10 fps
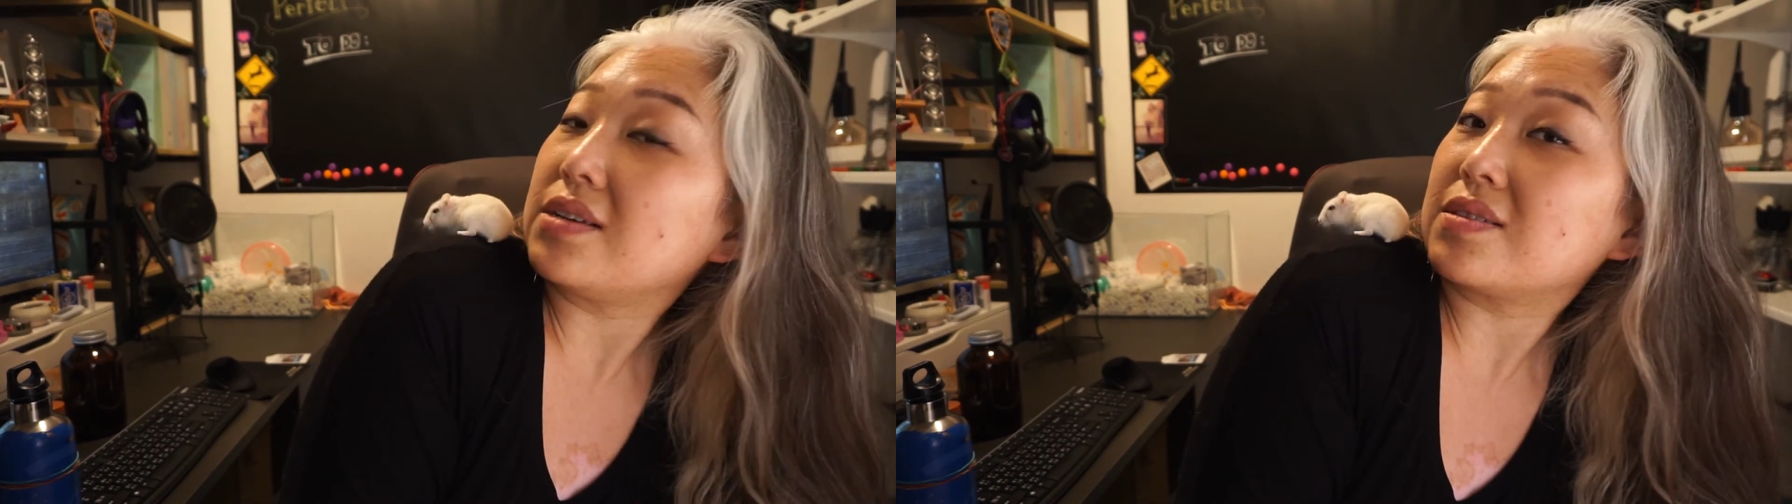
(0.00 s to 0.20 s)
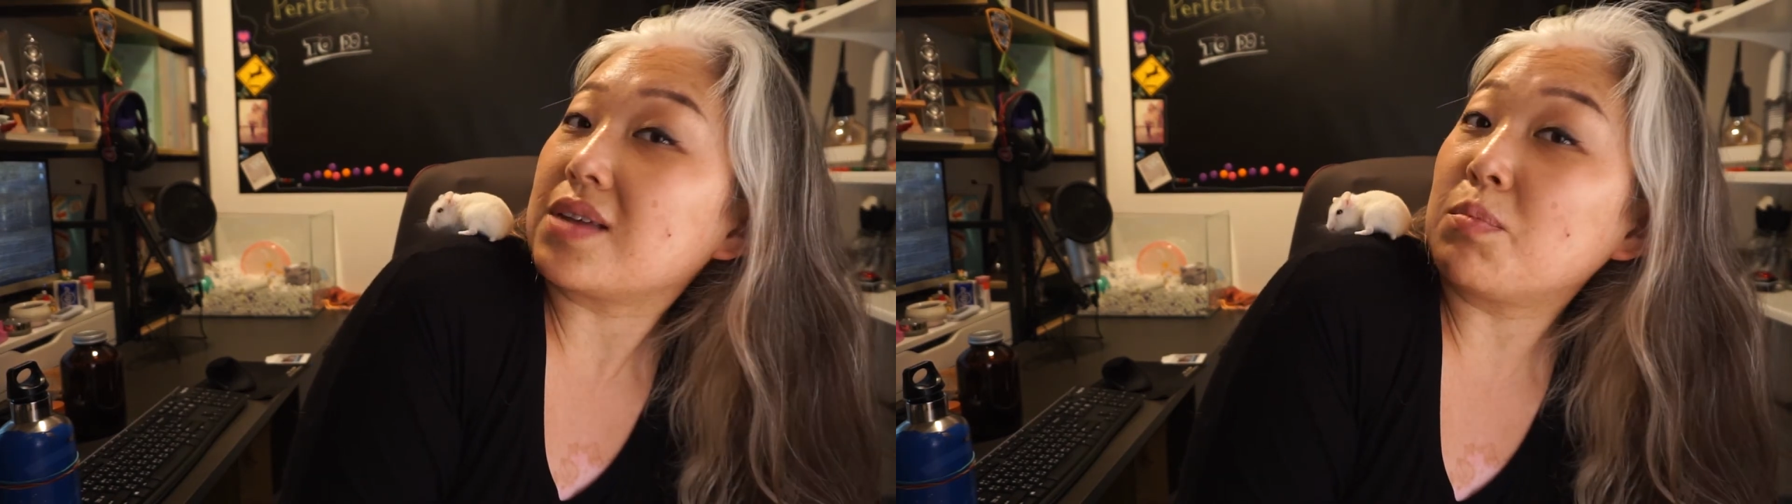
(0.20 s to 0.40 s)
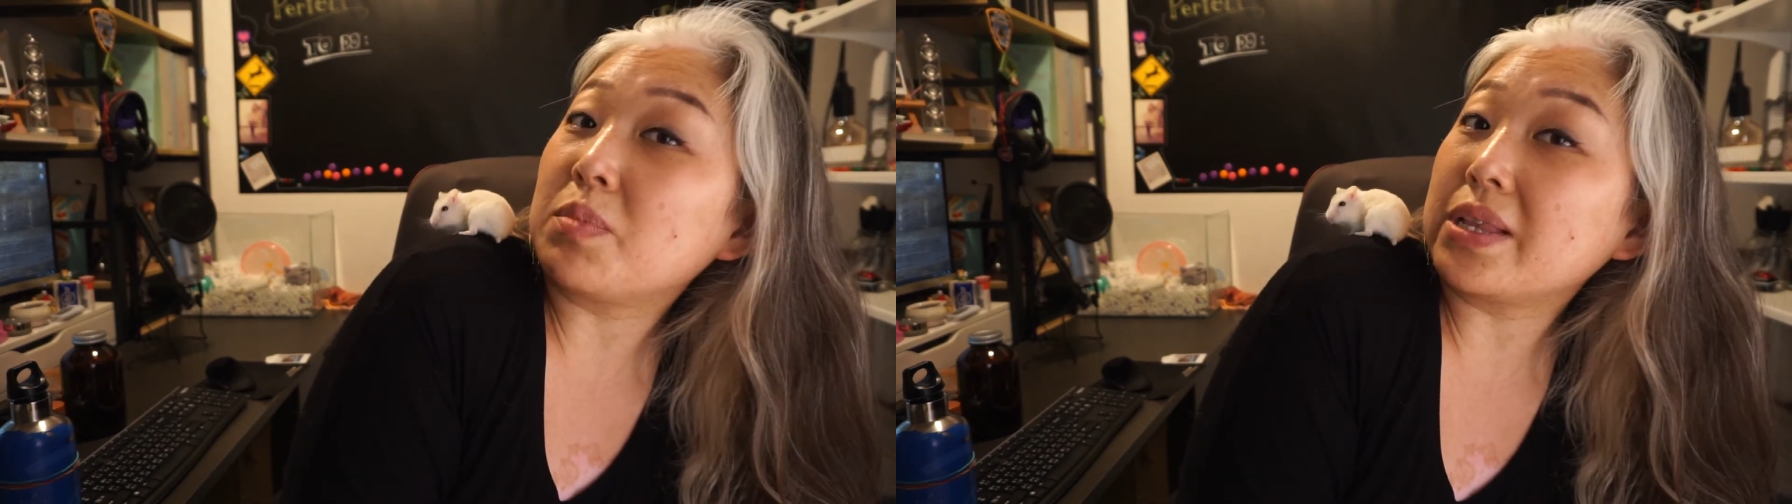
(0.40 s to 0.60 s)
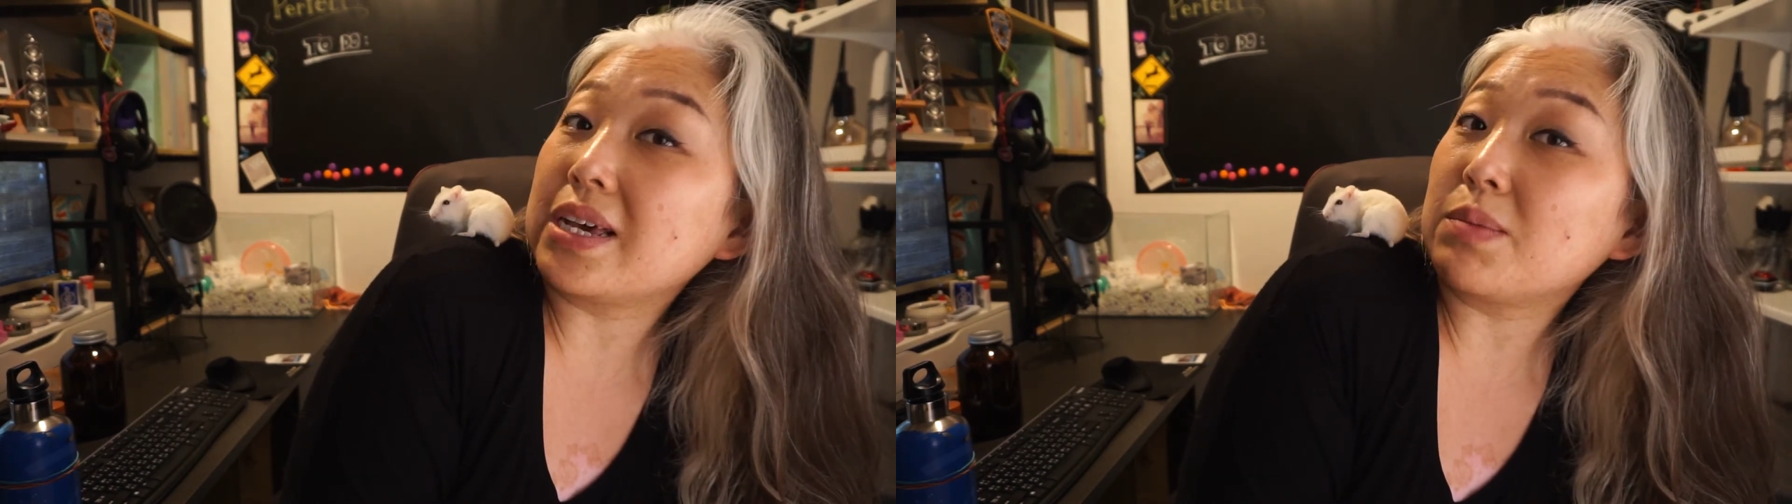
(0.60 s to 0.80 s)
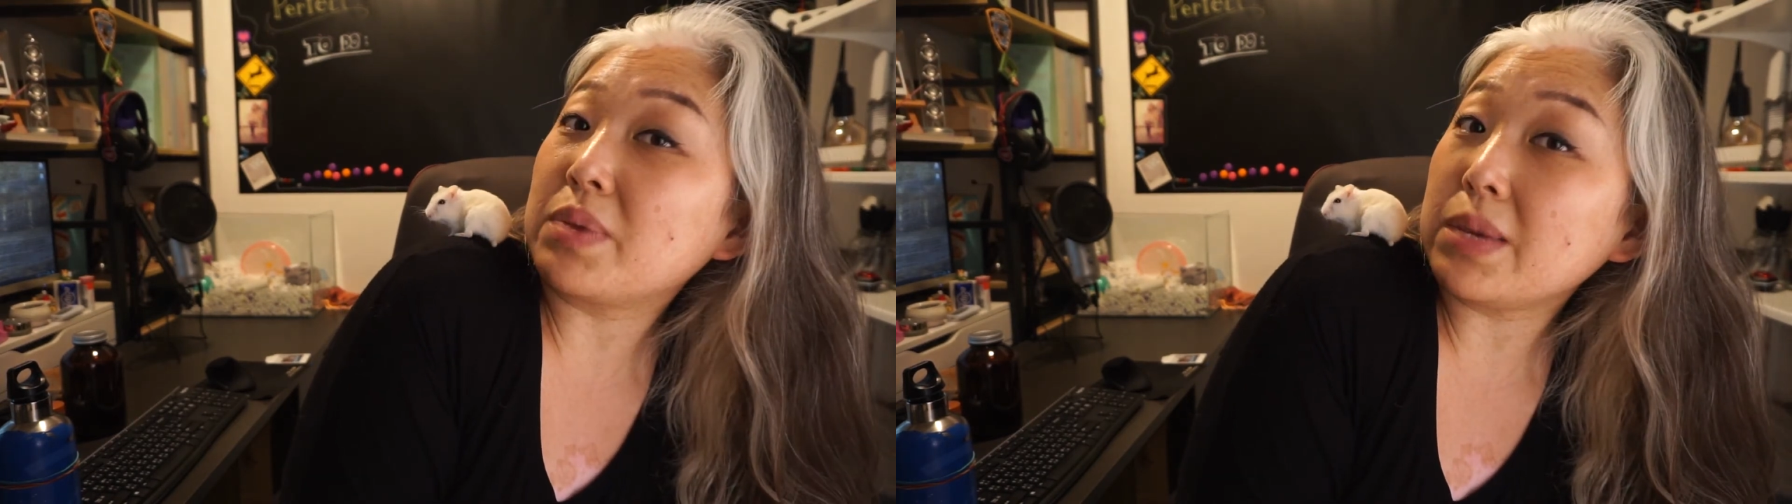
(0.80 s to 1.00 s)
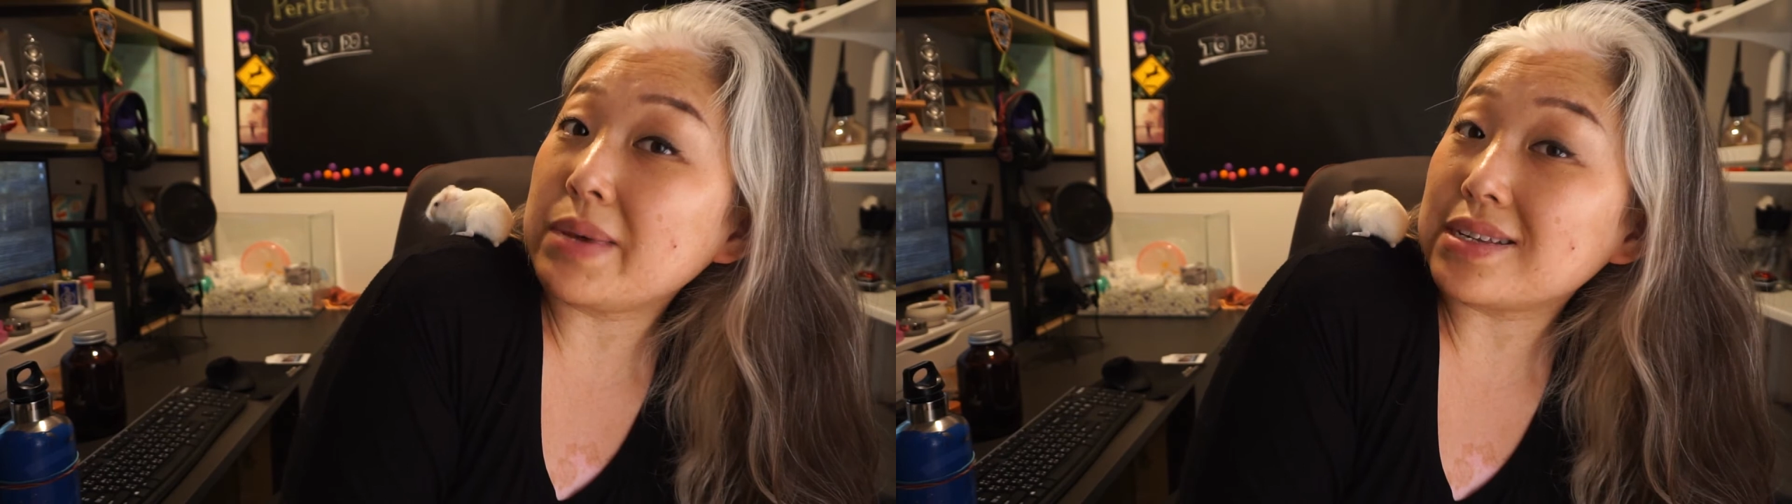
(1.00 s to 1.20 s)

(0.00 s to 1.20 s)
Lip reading: stumbling pee-pee